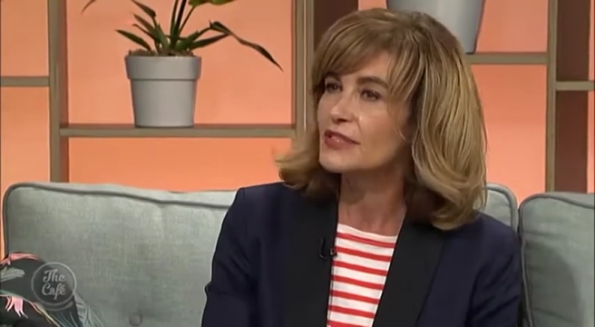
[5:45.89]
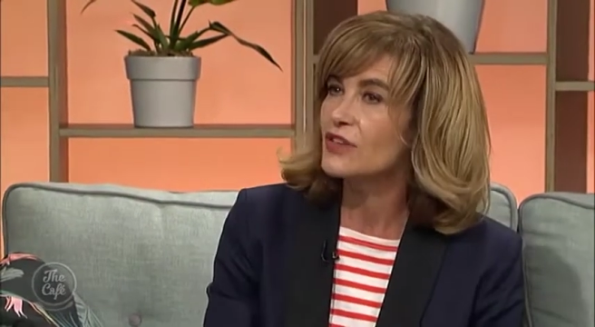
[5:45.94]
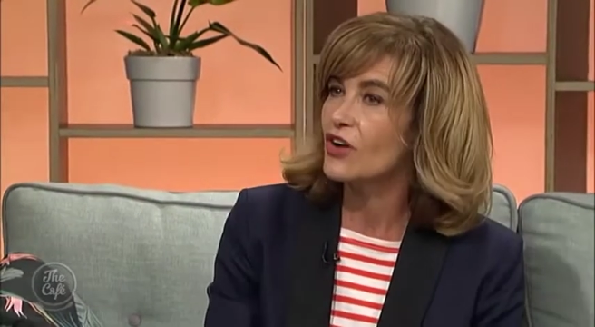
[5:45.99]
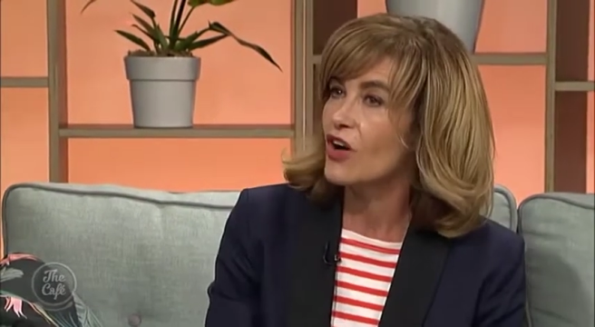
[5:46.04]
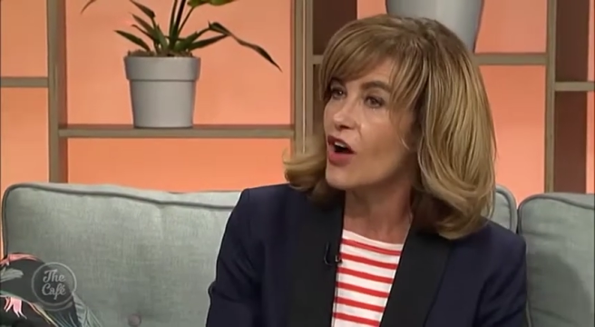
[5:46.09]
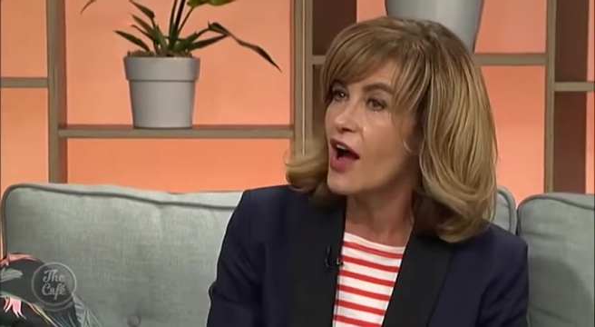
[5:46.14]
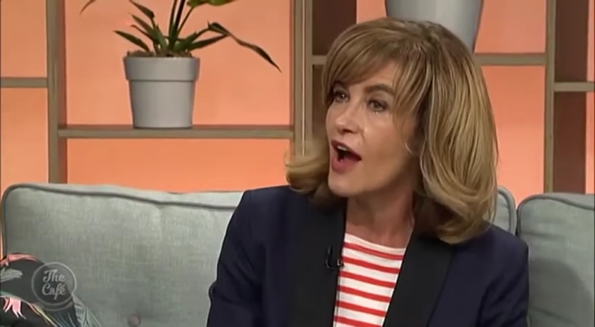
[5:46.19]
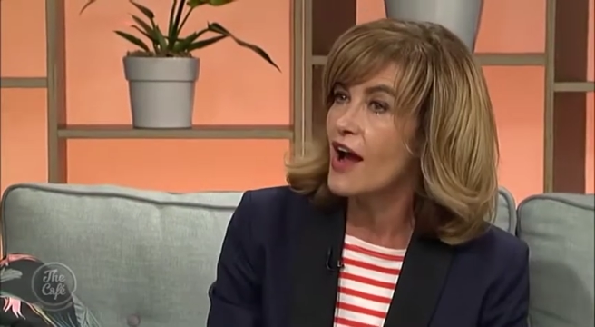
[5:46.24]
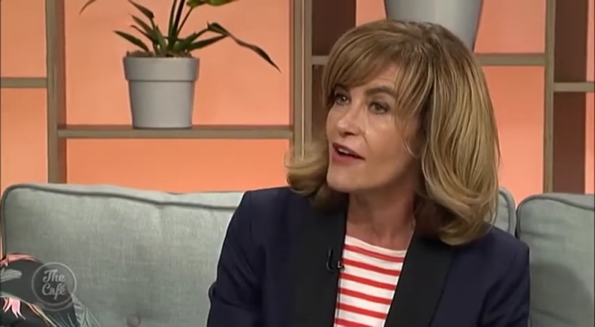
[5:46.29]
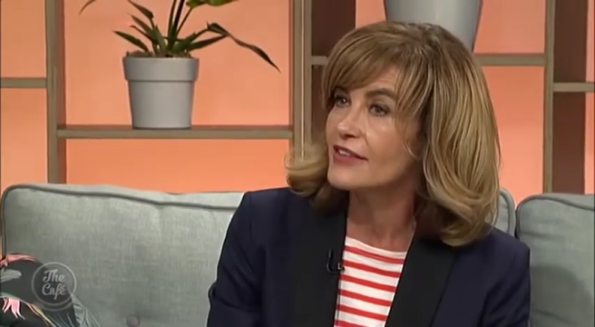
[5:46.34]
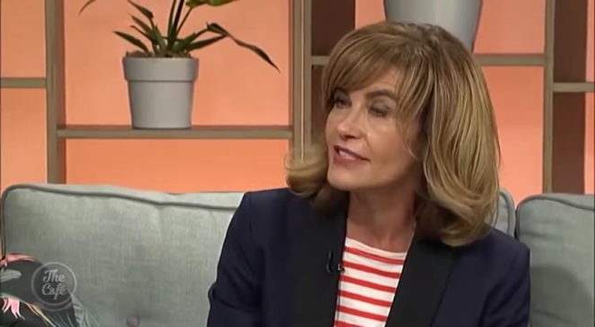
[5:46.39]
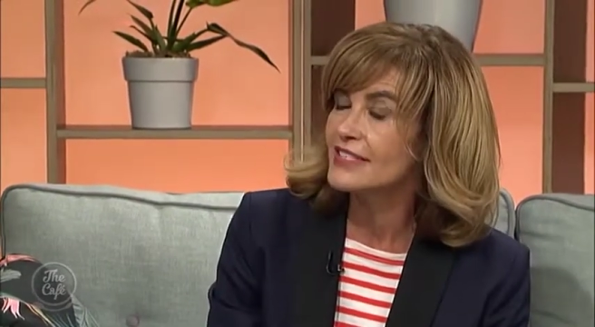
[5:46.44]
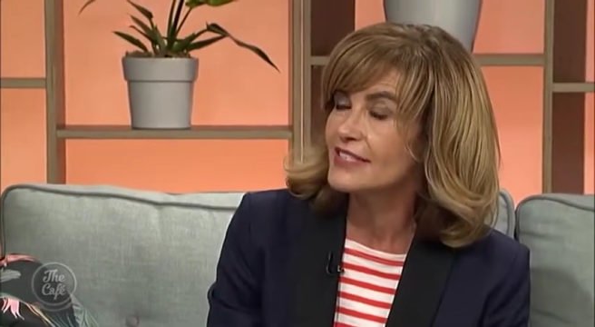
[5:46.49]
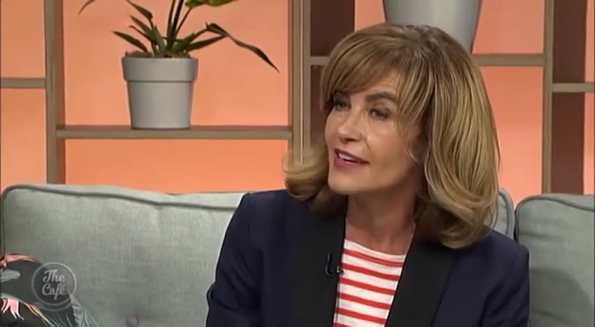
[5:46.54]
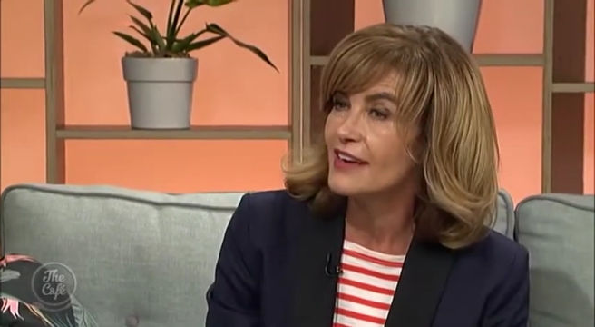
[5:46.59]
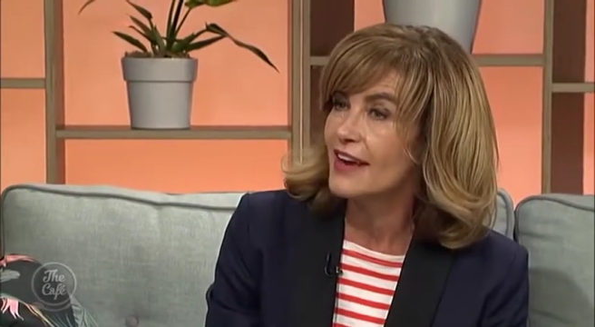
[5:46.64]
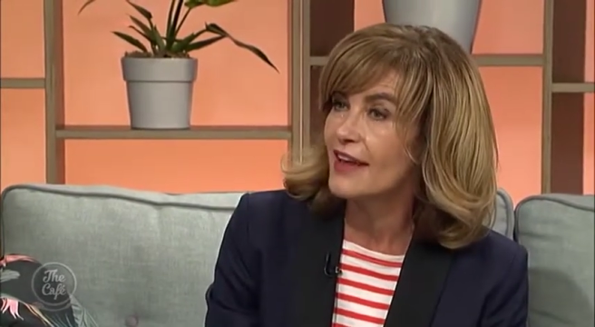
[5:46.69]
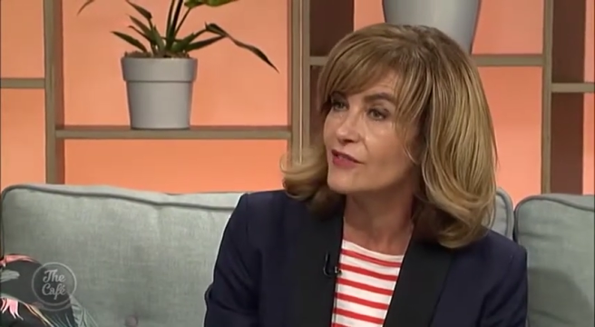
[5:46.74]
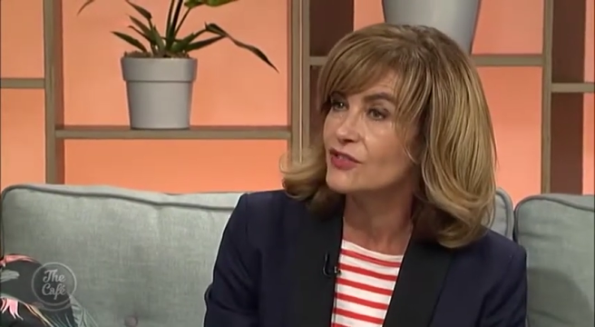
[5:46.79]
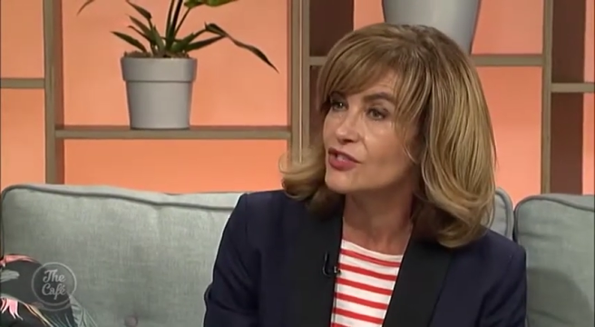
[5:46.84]
has got iris
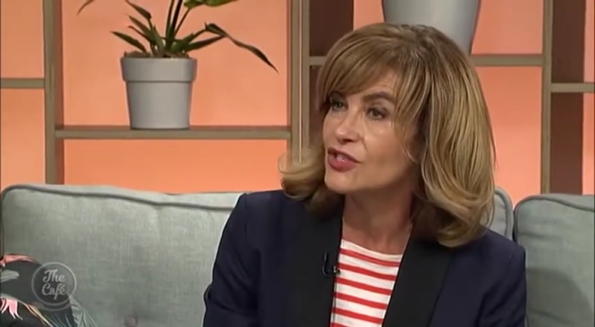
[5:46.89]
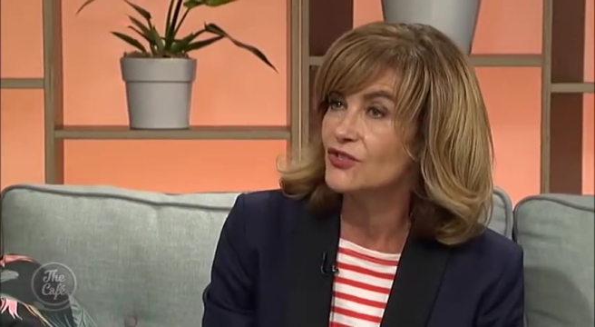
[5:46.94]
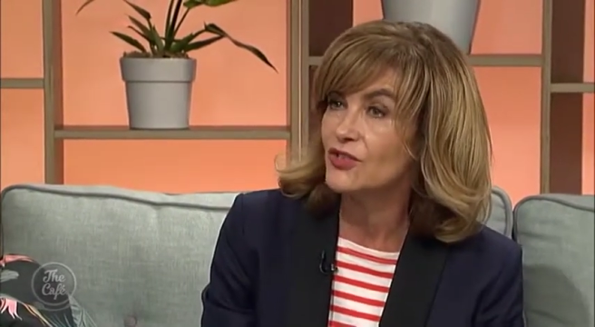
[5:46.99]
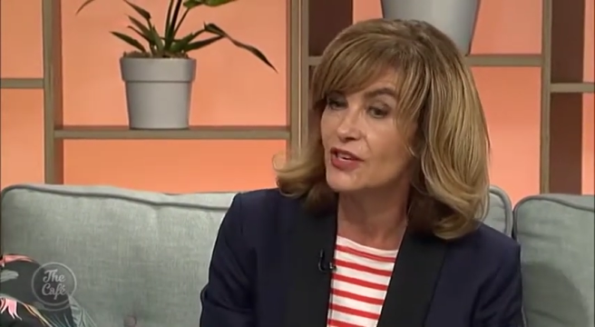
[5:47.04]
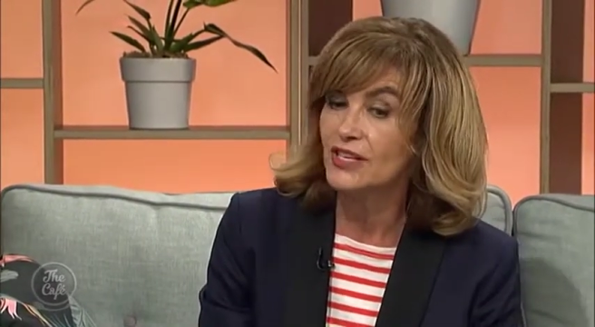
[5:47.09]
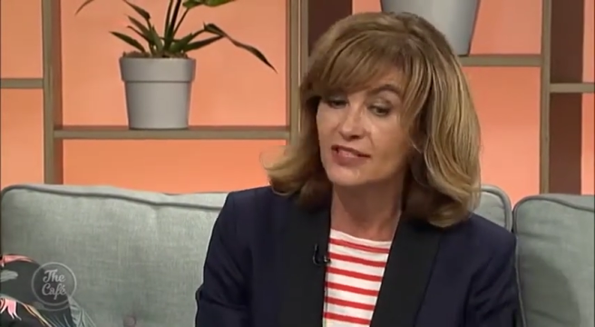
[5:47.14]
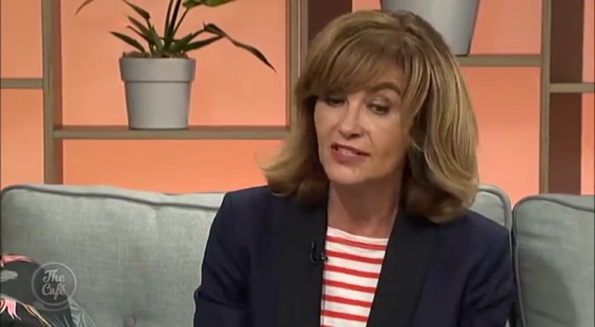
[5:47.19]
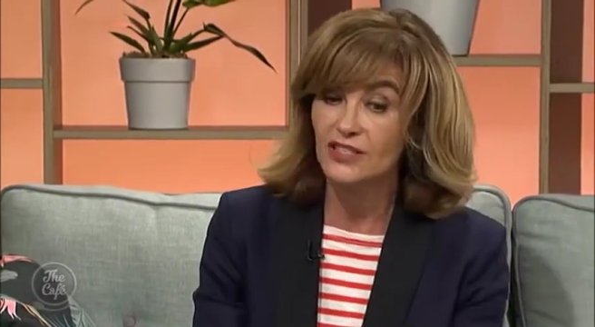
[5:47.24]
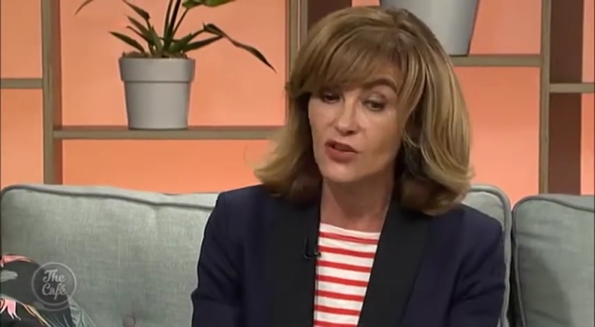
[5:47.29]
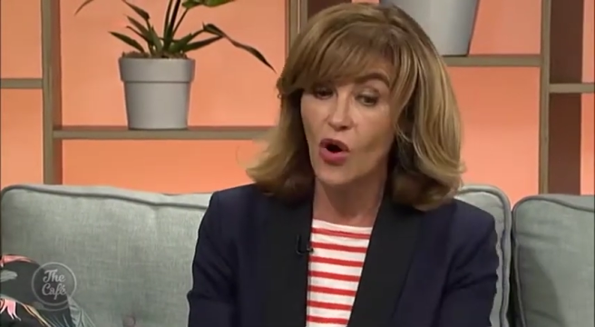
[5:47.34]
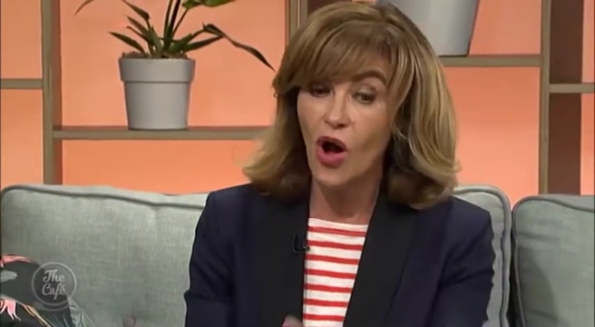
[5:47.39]
and lavender in it.